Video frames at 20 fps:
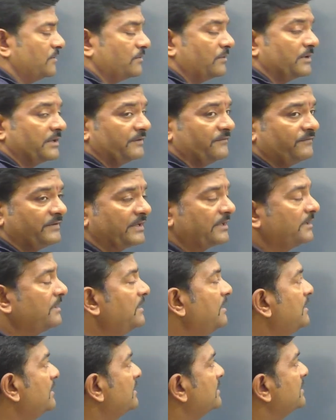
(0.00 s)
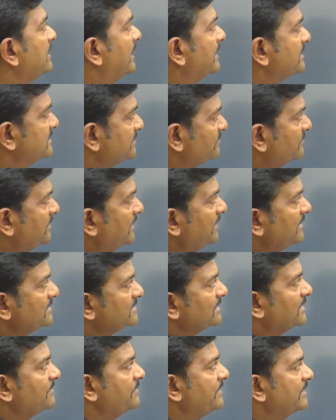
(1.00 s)
25. And similarly
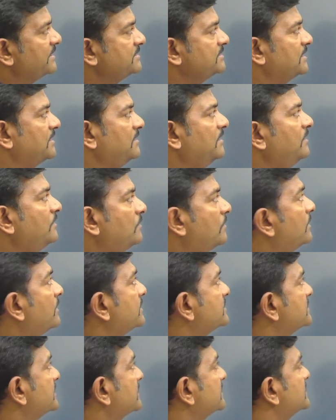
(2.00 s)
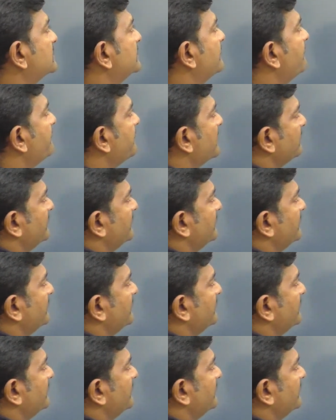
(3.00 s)
Z means 26.